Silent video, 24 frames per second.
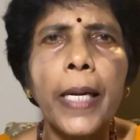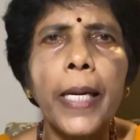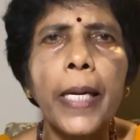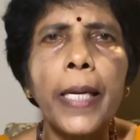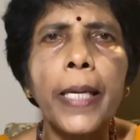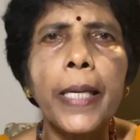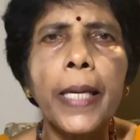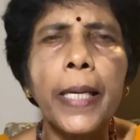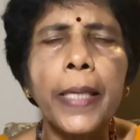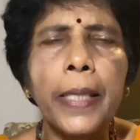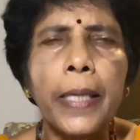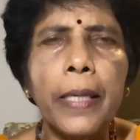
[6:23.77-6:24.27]

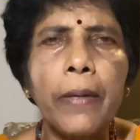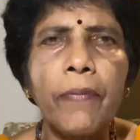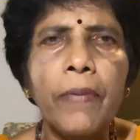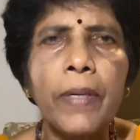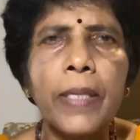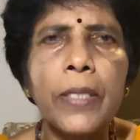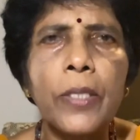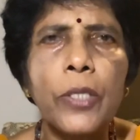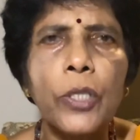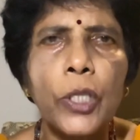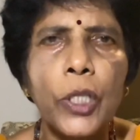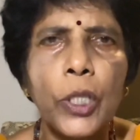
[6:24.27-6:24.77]
in a
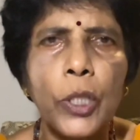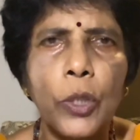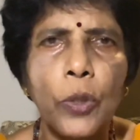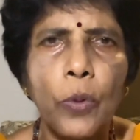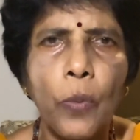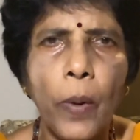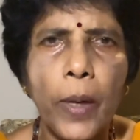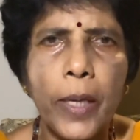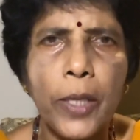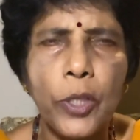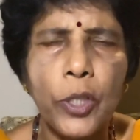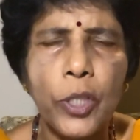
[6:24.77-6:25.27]
given
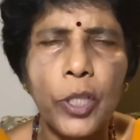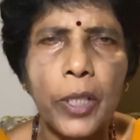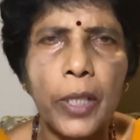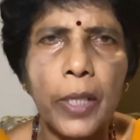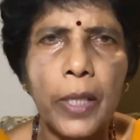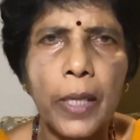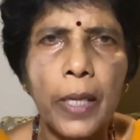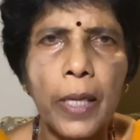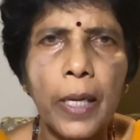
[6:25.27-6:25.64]
situation.